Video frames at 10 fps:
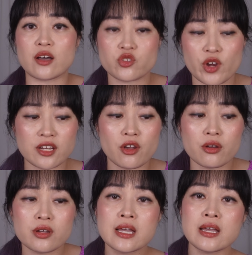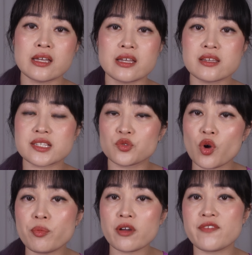Altreno is
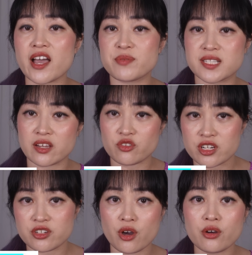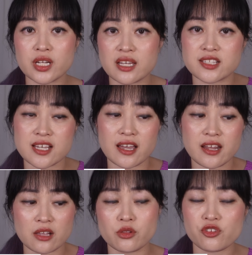0.5% retinol
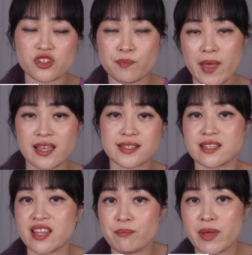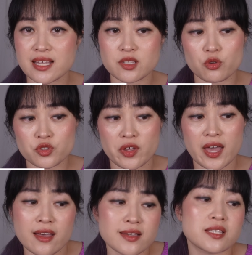inside a lotion base, and that base also
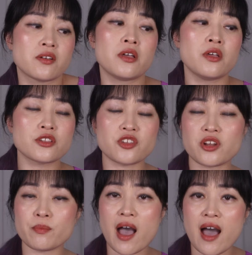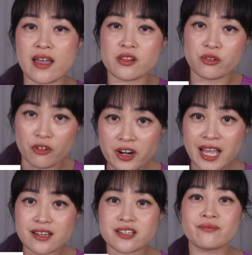has sodium hyaluronate,